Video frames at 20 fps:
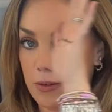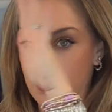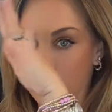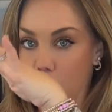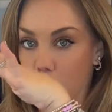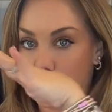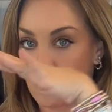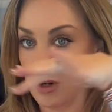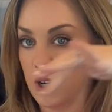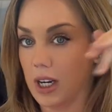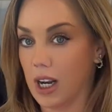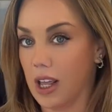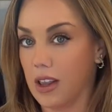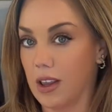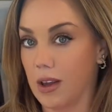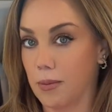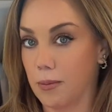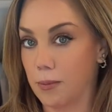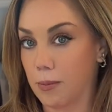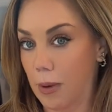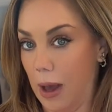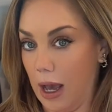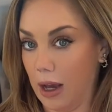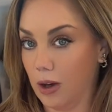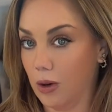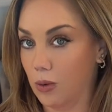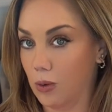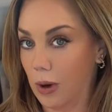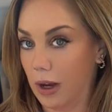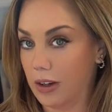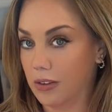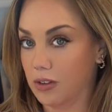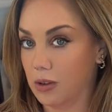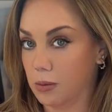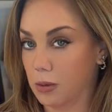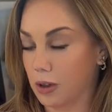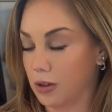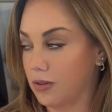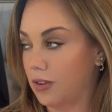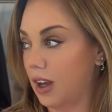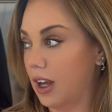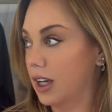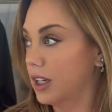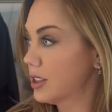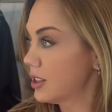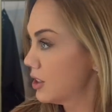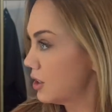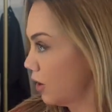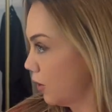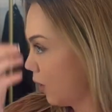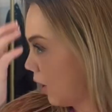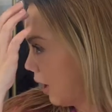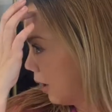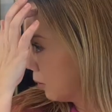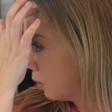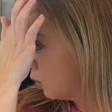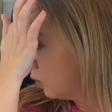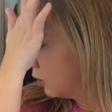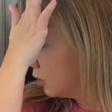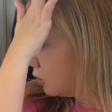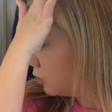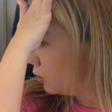forward and then back away from your face. So I'm going to